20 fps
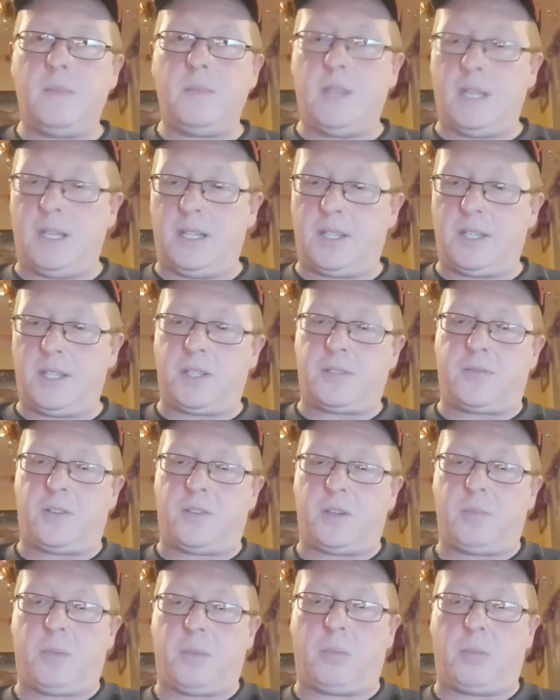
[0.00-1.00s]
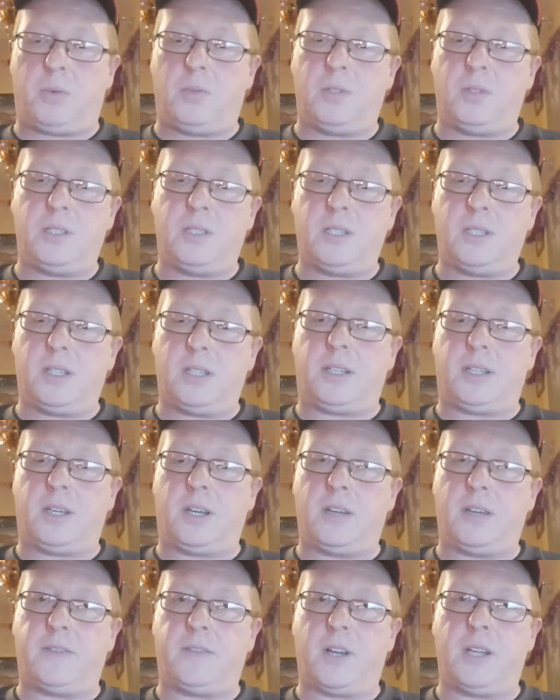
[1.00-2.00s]
This is for the bubble, the
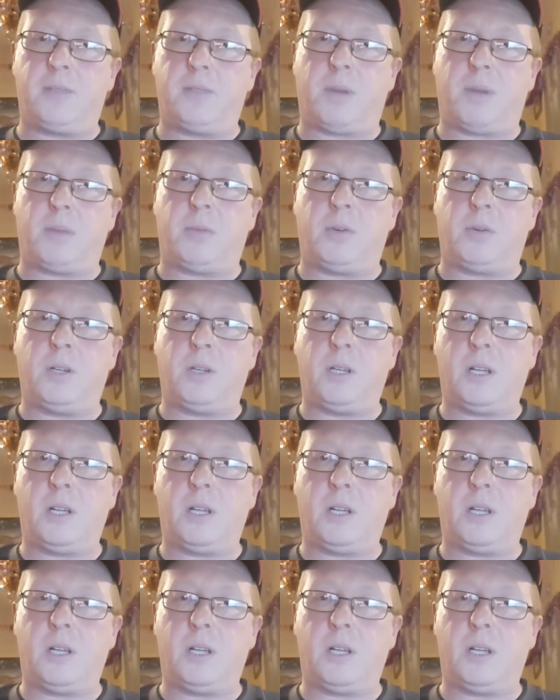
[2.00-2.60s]
I Find bubble.